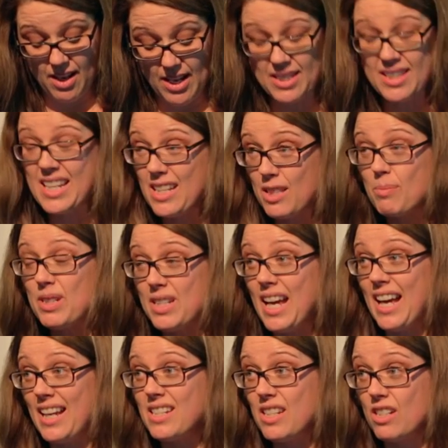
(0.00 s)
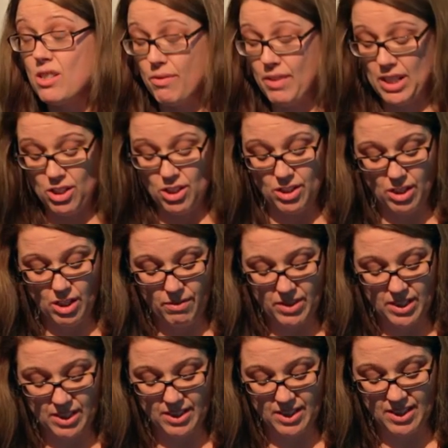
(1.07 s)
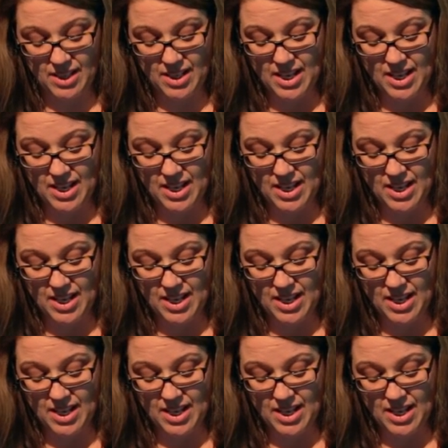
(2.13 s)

assessment and intervention services.